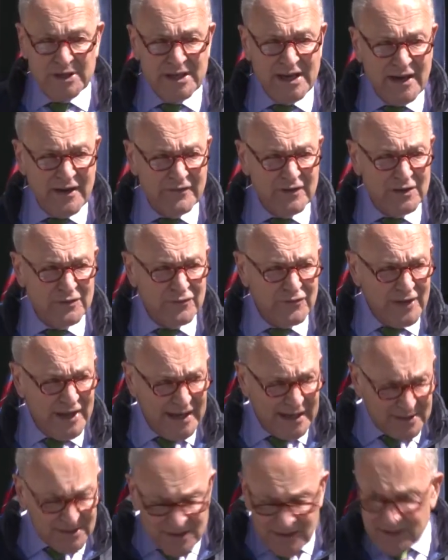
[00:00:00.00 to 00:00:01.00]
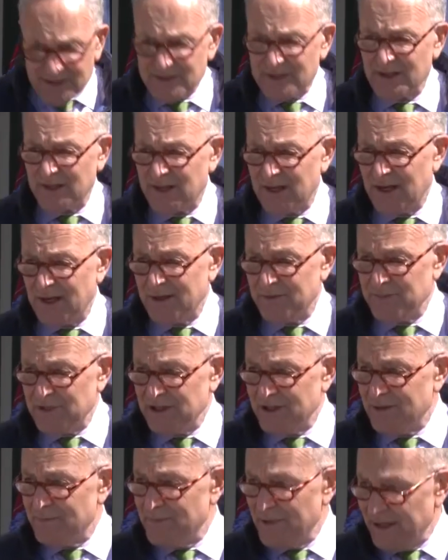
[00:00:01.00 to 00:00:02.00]
have advanced this economy
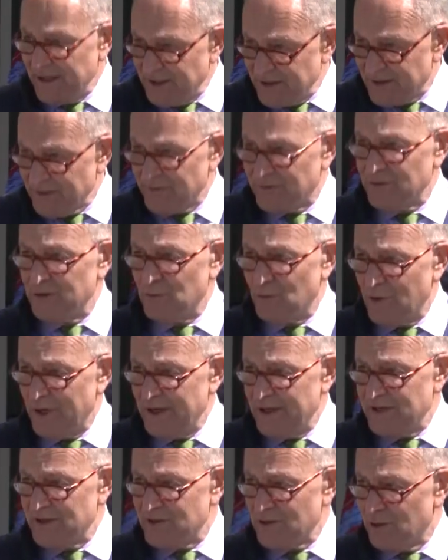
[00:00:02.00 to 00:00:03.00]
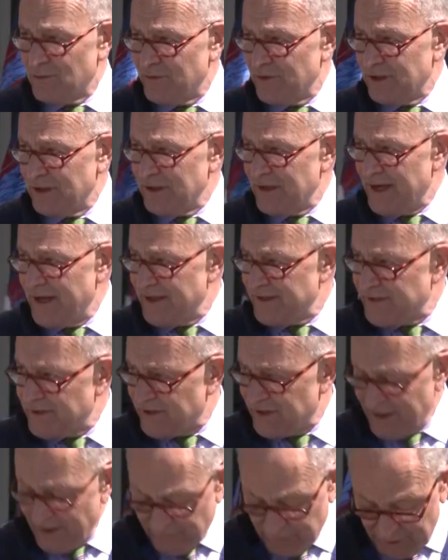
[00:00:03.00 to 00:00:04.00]
in many different ways over the last
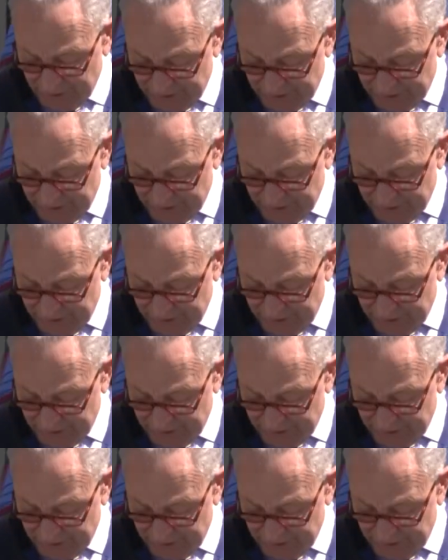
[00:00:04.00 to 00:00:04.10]
several